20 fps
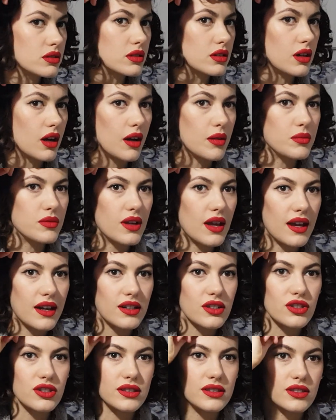I'm
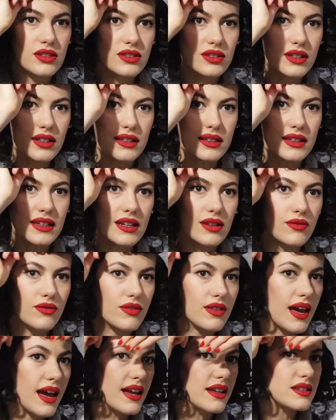actually just going to leave
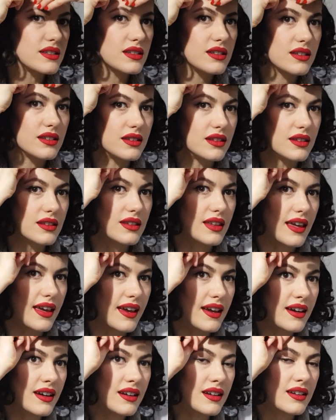that
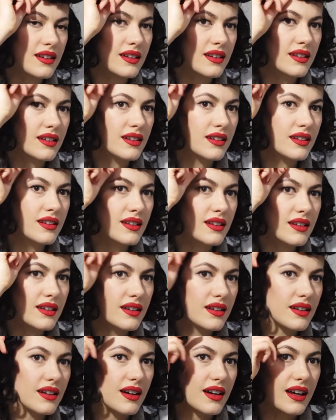there,
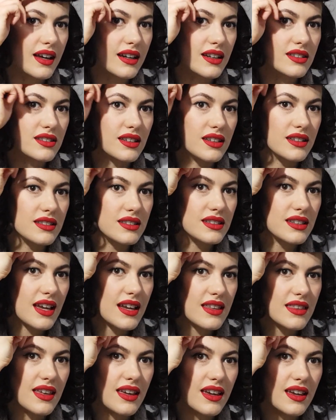and it's going to stay
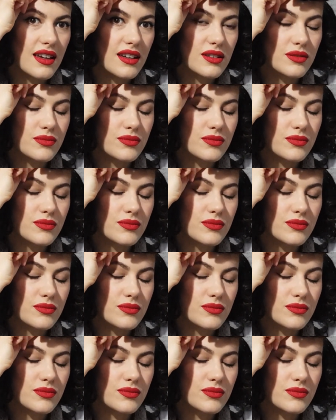there